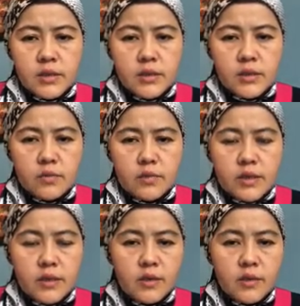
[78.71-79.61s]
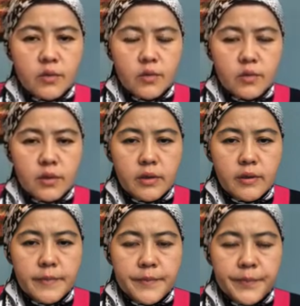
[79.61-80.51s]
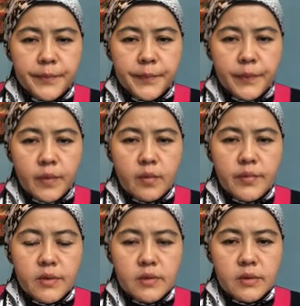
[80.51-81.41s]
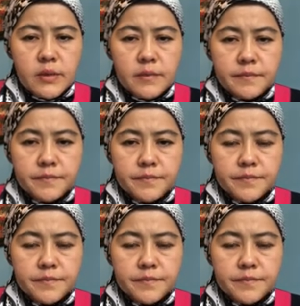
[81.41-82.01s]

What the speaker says: She was taken to the prison